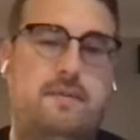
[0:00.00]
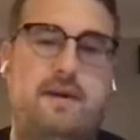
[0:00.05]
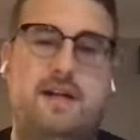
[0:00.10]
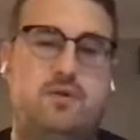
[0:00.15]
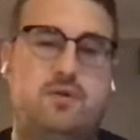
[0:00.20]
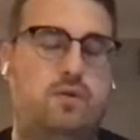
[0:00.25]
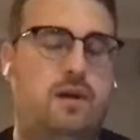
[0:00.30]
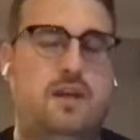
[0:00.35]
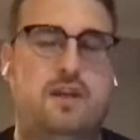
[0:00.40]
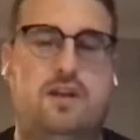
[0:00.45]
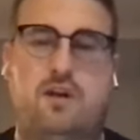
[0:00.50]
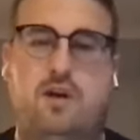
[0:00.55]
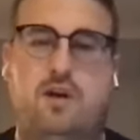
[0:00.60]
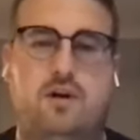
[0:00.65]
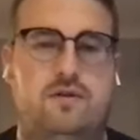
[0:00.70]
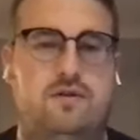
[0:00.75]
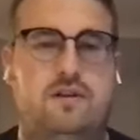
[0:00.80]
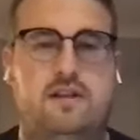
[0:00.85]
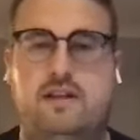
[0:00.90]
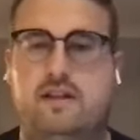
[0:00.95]
the match, we
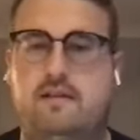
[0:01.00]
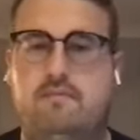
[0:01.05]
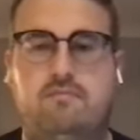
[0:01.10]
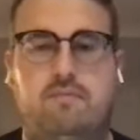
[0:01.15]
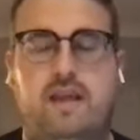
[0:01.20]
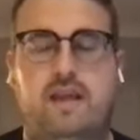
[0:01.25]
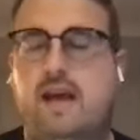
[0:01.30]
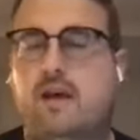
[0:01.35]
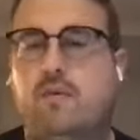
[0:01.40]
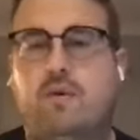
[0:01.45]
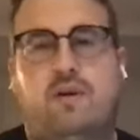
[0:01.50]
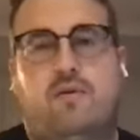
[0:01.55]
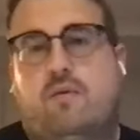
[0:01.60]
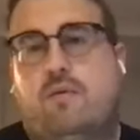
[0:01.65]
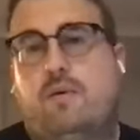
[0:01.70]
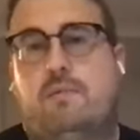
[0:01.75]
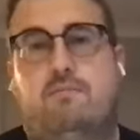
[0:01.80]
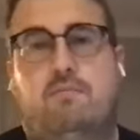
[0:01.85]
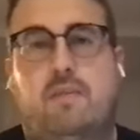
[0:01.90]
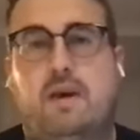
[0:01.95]
thought, yeah, we,
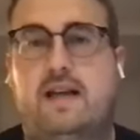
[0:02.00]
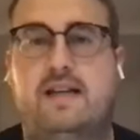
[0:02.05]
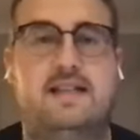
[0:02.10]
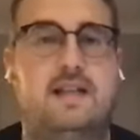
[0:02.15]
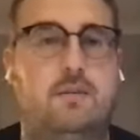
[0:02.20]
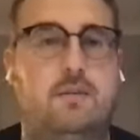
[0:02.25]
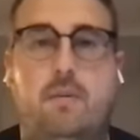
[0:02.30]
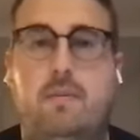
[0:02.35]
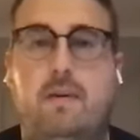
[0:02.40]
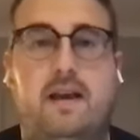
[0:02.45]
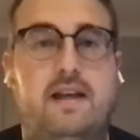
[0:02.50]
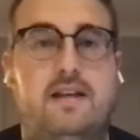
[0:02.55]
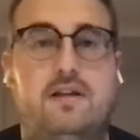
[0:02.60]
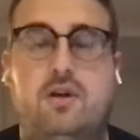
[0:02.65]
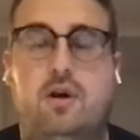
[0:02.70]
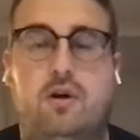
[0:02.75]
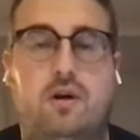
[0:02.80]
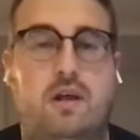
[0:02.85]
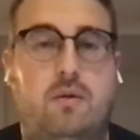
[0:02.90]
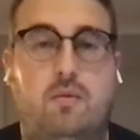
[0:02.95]
we last time we played
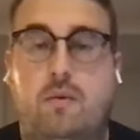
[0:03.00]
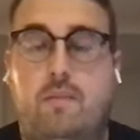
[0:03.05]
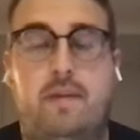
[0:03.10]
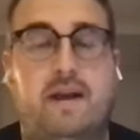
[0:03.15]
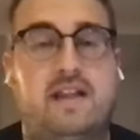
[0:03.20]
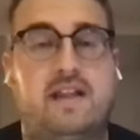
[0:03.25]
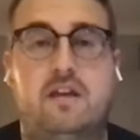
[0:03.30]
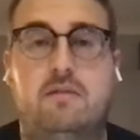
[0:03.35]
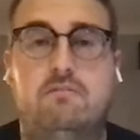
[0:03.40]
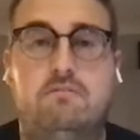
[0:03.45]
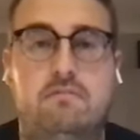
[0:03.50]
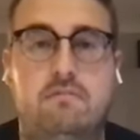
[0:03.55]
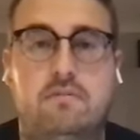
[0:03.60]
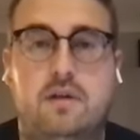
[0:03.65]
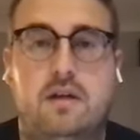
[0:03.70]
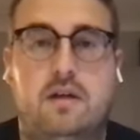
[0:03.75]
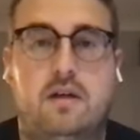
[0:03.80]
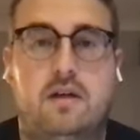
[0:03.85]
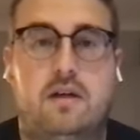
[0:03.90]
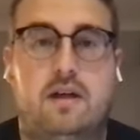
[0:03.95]
Torquay, we beat them.
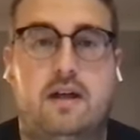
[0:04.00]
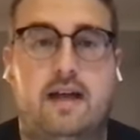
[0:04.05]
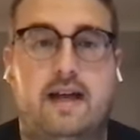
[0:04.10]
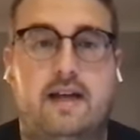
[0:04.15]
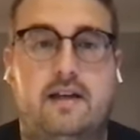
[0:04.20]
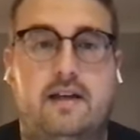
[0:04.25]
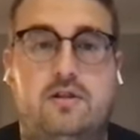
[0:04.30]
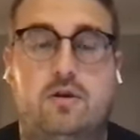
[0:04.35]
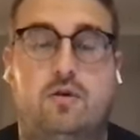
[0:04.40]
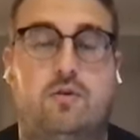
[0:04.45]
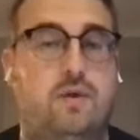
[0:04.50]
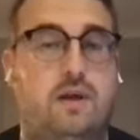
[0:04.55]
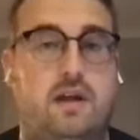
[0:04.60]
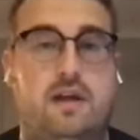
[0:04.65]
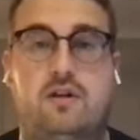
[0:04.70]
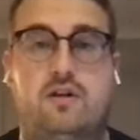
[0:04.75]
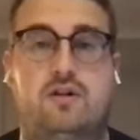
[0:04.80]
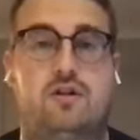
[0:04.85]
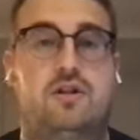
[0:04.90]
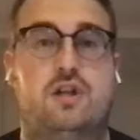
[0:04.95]
Uh, so if we
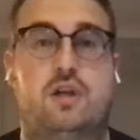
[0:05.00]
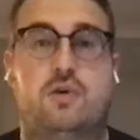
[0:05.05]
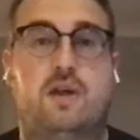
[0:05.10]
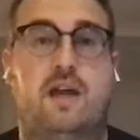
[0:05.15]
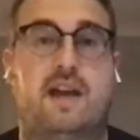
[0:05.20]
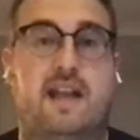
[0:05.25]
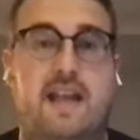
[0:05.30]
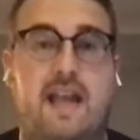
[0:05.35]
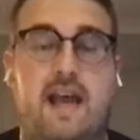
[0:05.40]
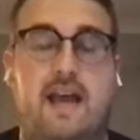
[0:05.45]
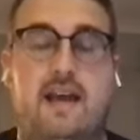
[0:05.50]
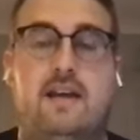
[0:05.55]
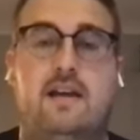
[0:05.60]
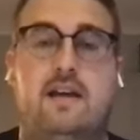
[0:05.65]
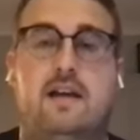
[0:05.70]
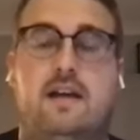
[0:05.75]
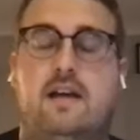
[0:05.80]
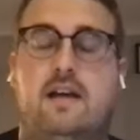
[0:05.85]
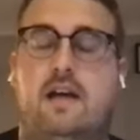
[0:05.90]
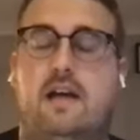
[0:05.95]
can just do that again,
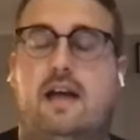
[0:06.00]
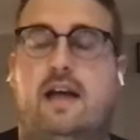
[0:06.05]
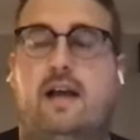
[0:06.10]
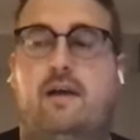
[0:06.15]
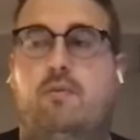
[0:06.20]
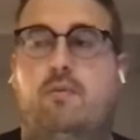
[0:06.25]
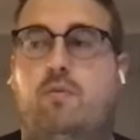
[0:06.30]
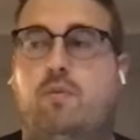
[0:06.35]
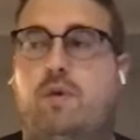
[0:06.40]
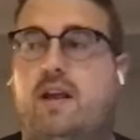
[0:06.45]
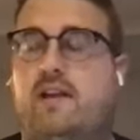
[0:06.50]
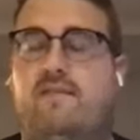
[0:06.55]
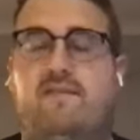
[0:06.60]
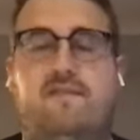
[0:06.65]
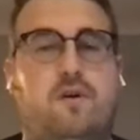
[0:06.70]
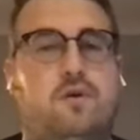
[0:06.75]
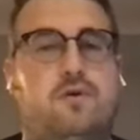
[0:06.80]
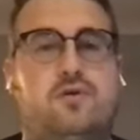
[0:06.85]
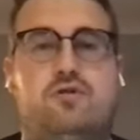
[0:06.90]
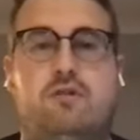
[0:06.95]
um, we had a
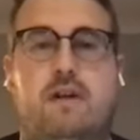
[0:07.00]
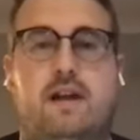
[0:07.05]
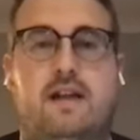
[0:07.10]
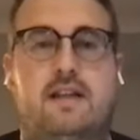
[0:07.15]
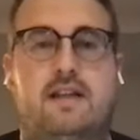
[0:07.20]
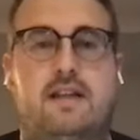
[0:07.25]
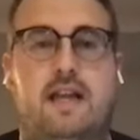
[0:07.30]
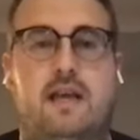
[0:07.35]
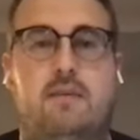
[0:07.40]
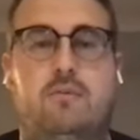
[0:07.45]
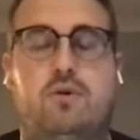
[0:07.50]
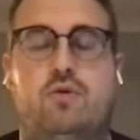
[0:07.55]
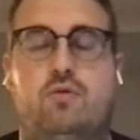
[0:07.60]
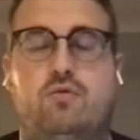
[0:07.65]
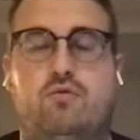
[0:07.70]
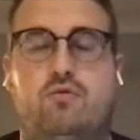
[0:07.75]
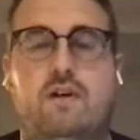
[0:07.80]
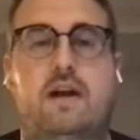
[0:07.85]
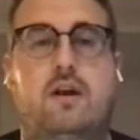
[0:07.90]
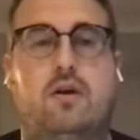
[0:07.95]
full strength team, which
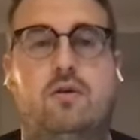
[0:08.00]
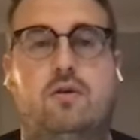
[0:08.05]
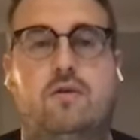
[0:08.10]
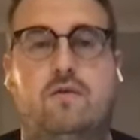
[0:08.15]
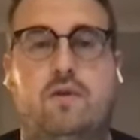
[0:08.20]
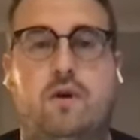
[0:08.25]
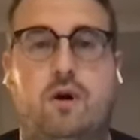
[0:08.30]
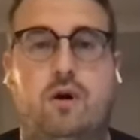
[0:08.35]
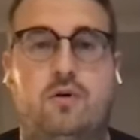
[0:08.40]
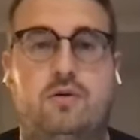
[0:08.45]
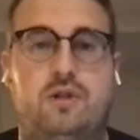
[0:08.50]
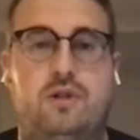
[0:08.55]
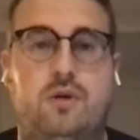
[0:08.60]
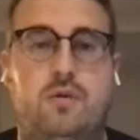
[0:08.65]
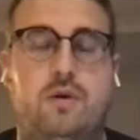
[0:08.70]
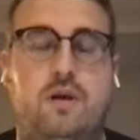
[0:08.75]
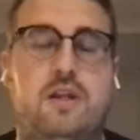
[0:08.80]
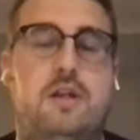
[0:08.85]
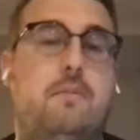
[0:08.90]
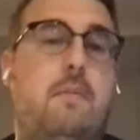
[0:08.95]
we're really looking forward
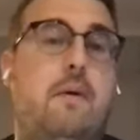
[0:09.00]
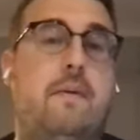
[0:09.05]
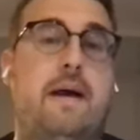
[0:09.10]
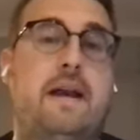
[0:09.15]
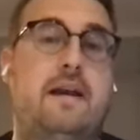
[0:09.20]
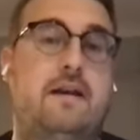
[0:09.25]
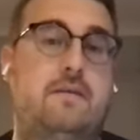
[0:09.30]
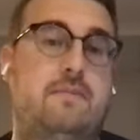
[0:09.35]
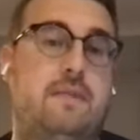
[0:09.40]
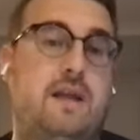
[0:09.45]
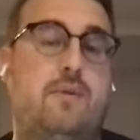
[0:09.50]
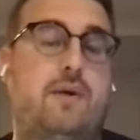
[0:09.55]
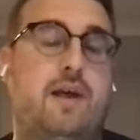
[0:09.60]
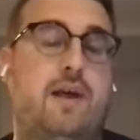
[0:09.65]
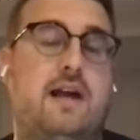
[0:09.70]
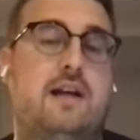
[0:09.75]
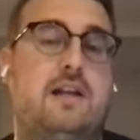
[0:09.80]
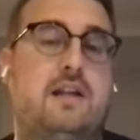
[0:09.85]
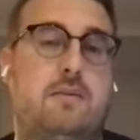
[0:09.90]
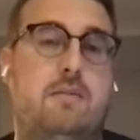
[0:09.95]
to. And the momentum that we
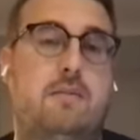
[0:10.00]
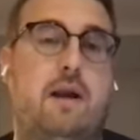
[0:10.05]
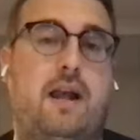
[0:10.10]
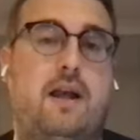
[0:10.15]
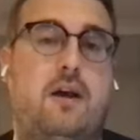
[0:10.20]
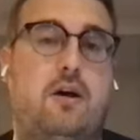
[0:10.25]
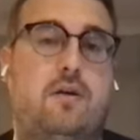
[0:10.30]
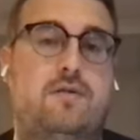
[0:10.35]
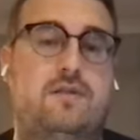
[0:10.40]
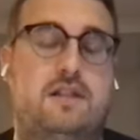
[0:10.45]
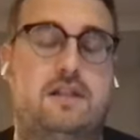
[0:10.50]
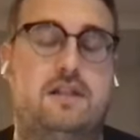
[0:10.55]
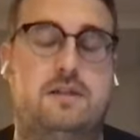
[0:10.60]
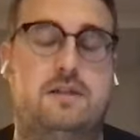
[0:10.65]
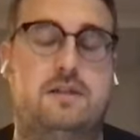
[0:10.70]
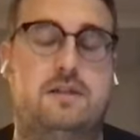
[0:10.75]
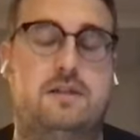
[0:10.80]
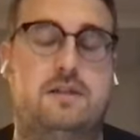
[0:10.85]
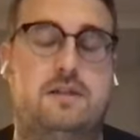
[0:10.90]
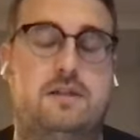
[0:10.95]
had in the playoffs,
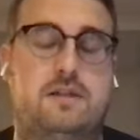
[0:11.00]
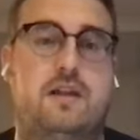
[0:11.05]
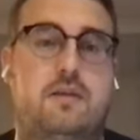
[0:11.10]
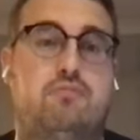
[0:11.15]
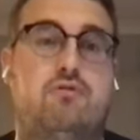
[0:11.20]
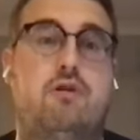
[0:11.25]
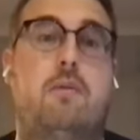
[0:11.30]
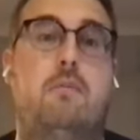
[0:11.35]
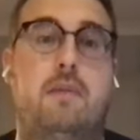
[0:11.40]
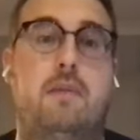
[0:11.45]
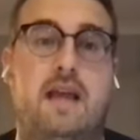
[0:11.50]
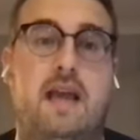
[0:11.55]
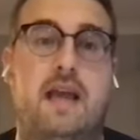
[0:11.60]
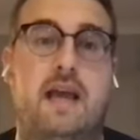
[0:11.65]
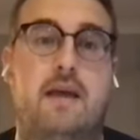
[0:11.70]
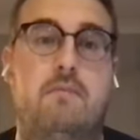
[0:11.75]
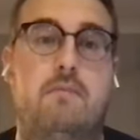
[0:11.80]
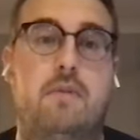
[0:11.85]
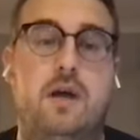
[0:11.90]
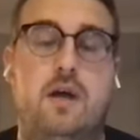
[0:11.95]
especially the Bromley
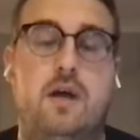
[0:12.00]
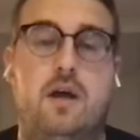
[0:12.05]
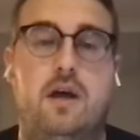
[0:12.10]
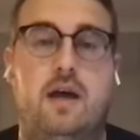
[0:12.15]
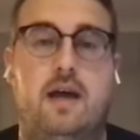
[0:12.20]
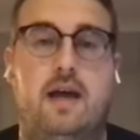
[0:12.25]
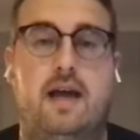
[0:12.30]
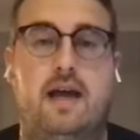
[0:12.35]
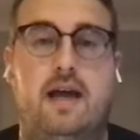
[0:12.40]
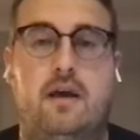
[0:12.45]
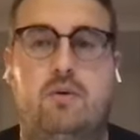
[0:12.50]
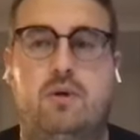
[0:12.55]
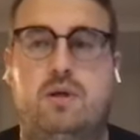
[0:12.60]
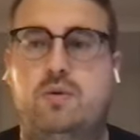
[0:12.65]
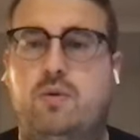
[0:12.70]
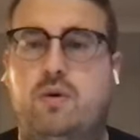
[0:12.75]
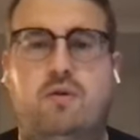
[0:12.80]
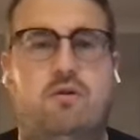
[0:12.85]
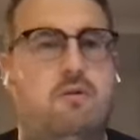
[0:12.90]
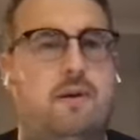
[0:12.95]
game, uh,
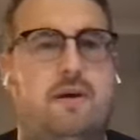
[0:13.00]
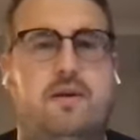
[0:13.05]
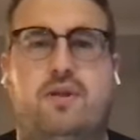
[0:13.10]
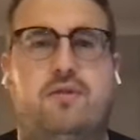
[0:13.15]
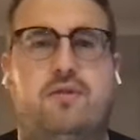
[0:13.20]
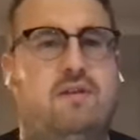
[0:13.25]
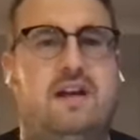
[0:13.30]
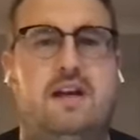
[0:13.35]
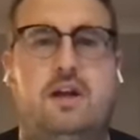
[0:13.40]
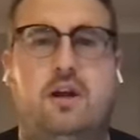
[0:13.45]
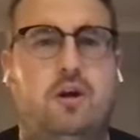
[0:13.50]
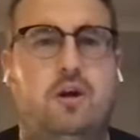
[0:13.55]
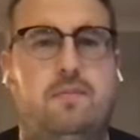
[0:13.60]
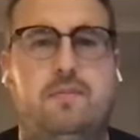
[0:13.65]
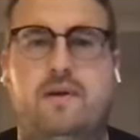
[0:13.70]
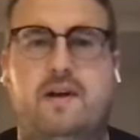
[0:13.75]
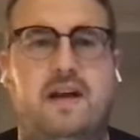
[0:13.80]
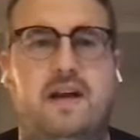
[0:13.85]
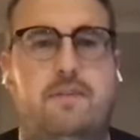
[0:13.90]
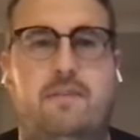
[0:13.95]
which we were about 3 0 up
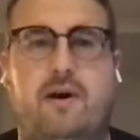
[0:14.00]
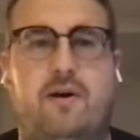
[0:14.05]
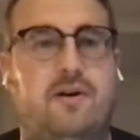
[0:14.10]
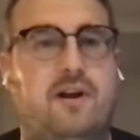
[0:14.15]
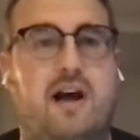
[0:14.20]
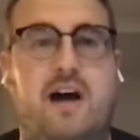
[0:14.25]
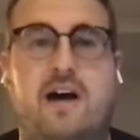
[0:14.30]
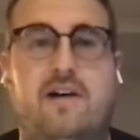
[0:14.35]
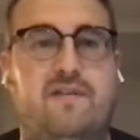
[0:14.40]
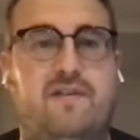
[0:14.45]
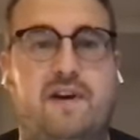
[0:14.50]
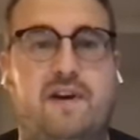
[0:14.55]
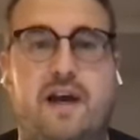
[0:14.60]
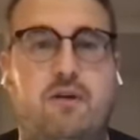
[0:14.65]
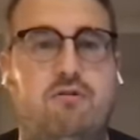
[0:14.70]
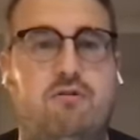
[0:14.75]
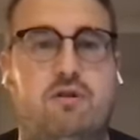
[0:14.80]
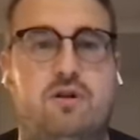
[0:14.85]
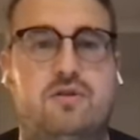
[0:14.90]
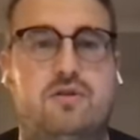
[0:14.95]
in about half an
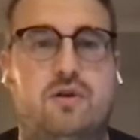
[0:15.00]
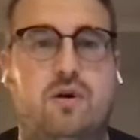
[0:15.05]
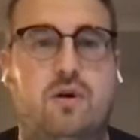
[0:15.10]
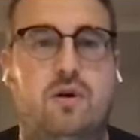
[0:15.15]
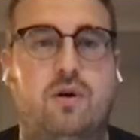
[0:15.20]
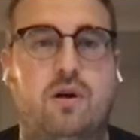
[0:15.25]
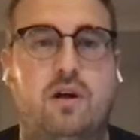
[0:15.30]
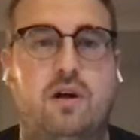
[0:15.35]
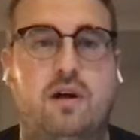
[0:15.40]
hour or so,